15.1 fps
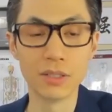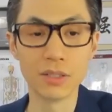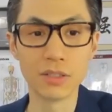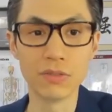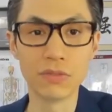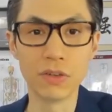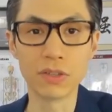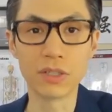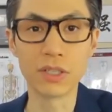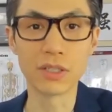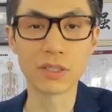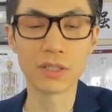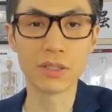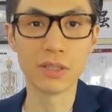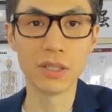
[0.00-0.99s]
to
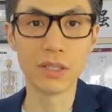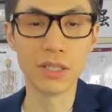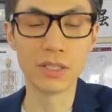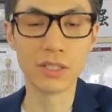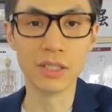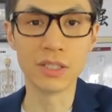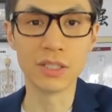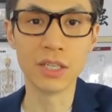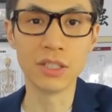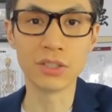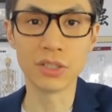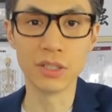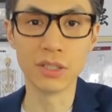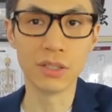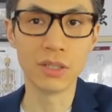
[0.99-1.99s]
focus its
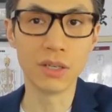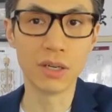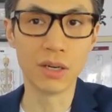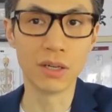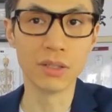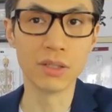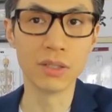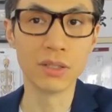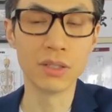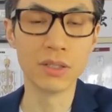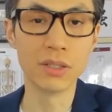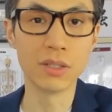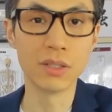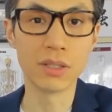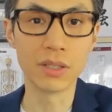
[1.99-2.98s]
intention on
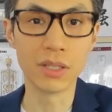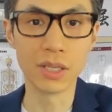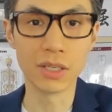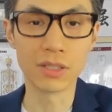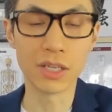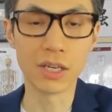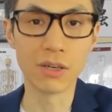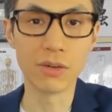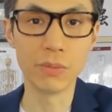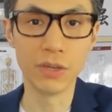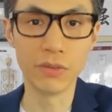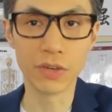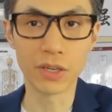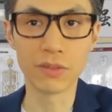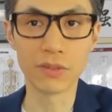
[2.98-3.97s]
the things that will be
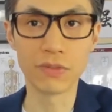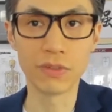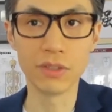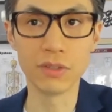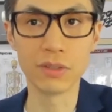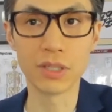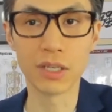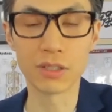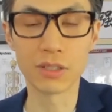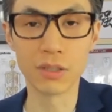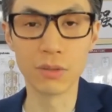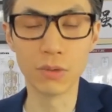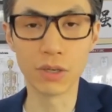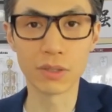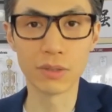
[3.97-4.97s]
effective for you, that's
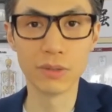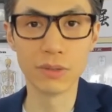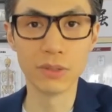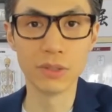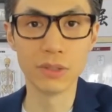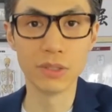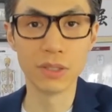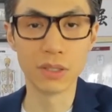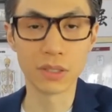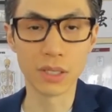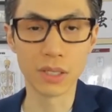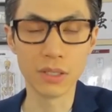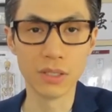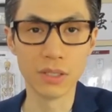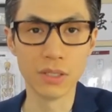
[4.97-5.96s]
going to work.
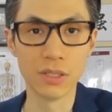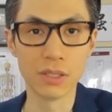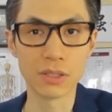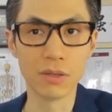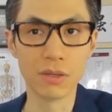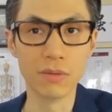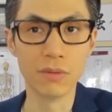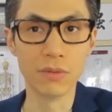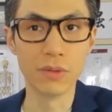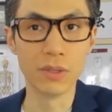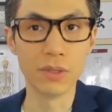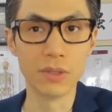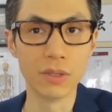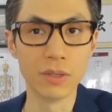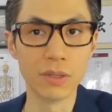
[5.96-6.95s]
Okay, so
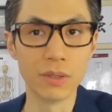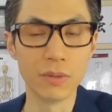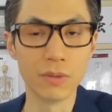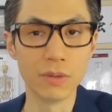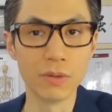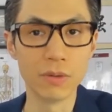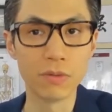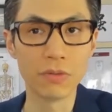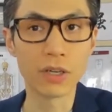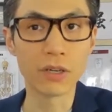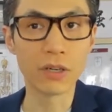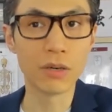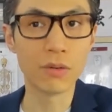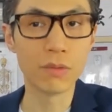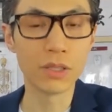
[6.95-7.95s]

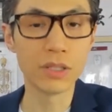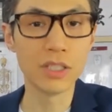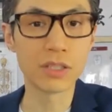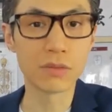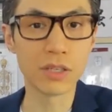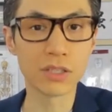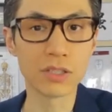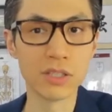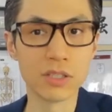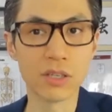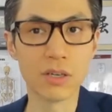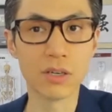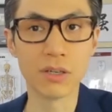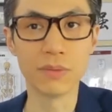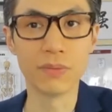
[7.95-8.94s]
figure out what these questions
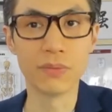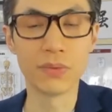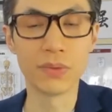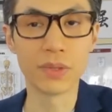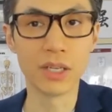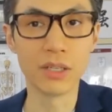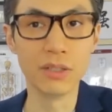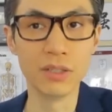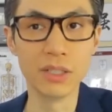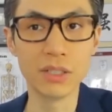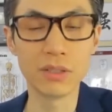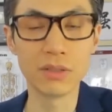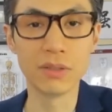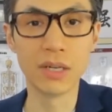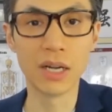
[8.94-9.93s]
are that you need
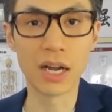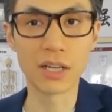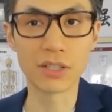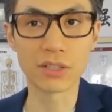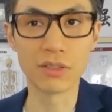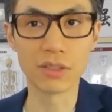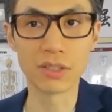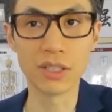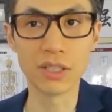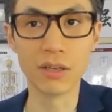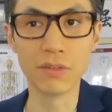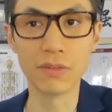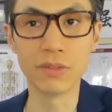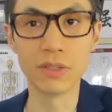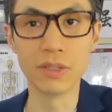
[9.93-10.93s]
to ask
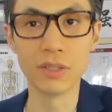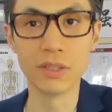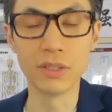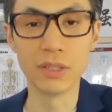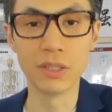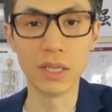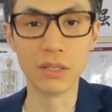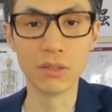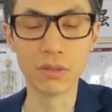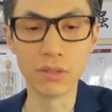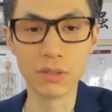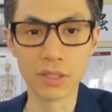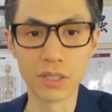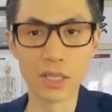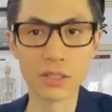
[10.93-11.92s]
yourself in order
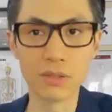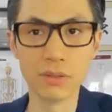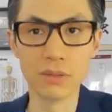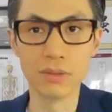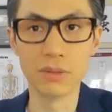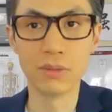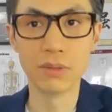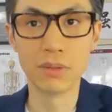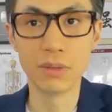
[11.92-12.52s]
to get to